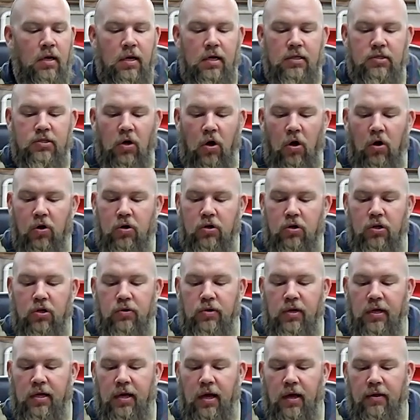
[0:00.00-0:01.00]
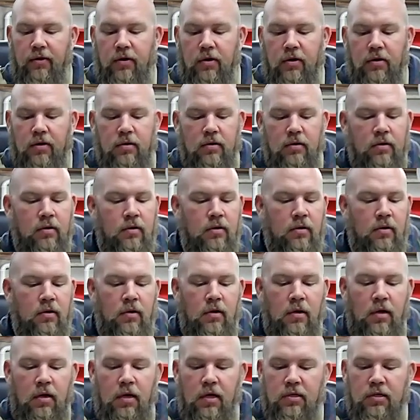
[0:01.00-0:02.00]
It's all glued together.
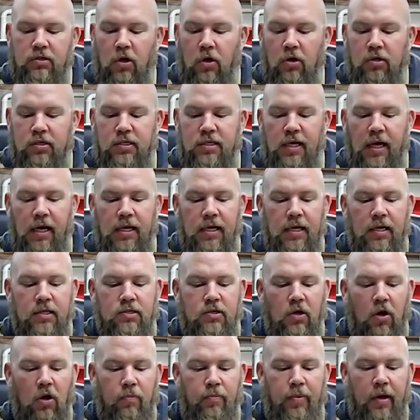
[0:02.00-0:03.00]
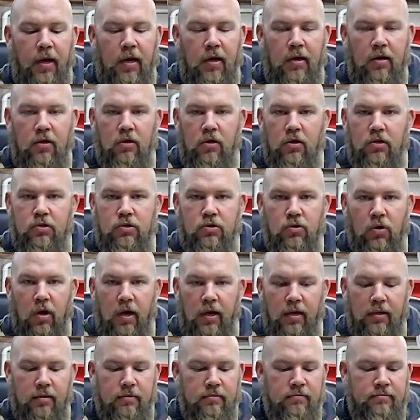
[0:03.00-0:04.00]
It's all sanded. It's all painted. It looks
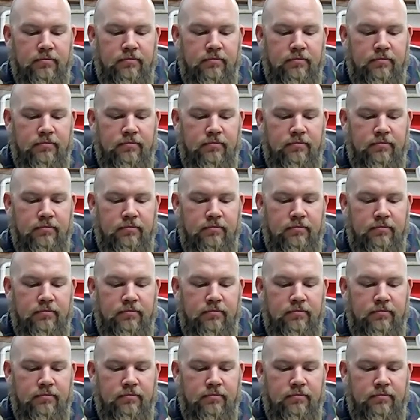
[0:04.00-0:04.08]
great.